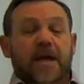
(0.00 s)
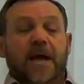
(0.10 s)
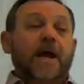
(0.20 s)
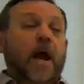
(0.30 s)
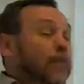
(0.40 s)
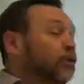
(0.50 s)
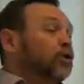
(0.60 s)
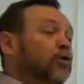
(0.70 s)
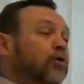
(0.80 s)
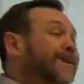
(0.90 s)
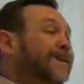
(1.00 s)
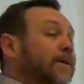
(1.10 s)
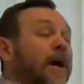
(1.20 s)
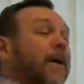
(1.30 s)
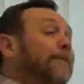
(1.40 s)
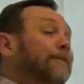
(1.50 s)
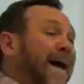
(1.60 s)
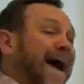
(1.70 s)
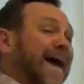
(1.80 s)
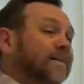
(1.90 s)
an opportunity to come
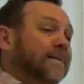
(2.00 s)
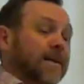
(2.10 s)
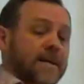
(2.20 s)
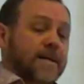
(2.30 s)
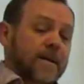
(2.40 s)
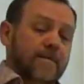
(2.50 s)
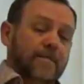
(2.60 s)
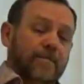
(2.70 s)
back to Him.